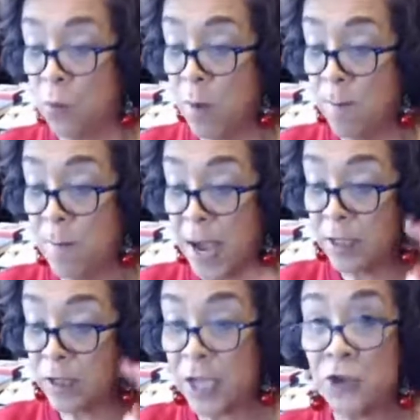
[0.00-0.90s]

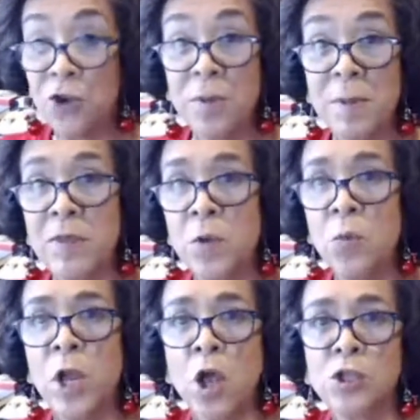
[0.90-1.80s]
Michael and I cook, but then
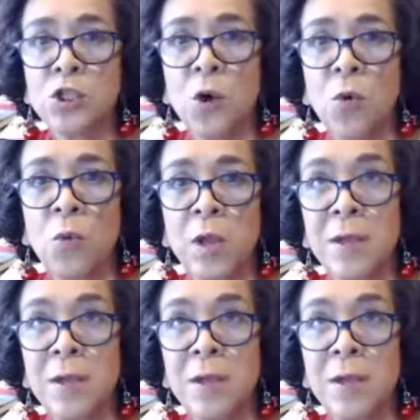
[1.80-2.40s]
we also